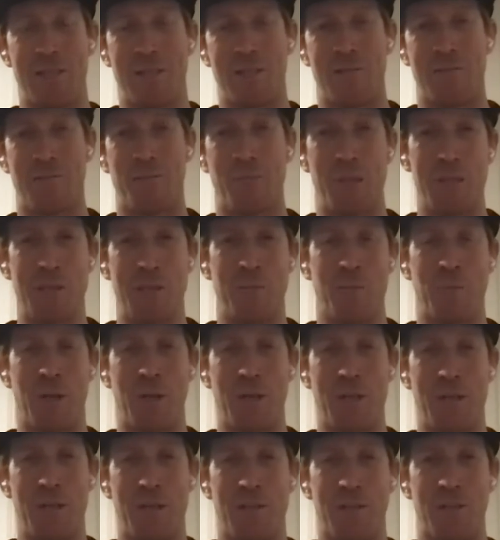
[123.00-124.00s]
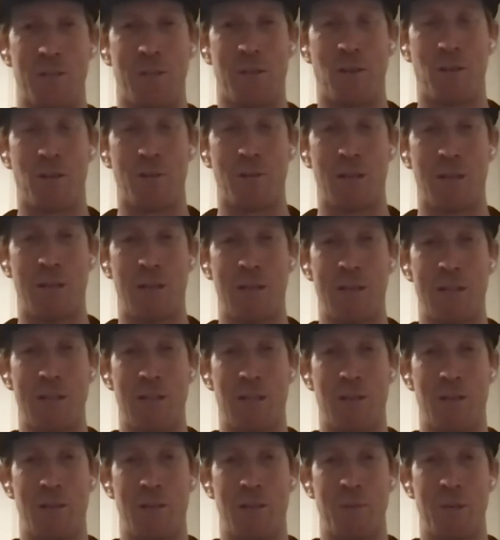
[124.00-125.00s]
and bits and pieces because of lockdown,
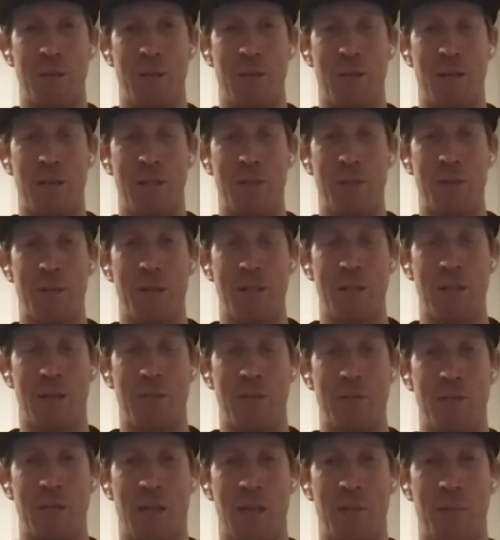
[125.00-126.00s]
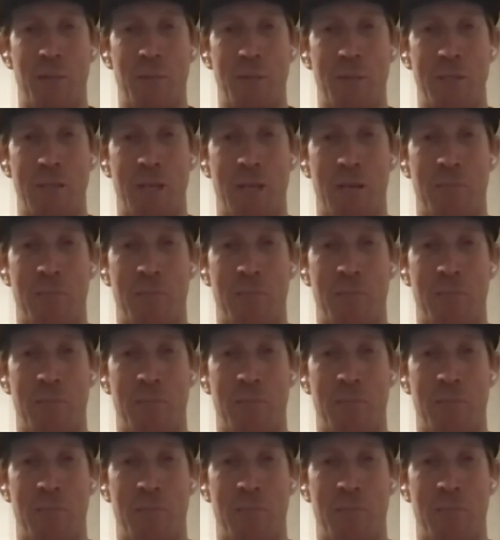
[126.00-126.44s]
so it's been a tough start. But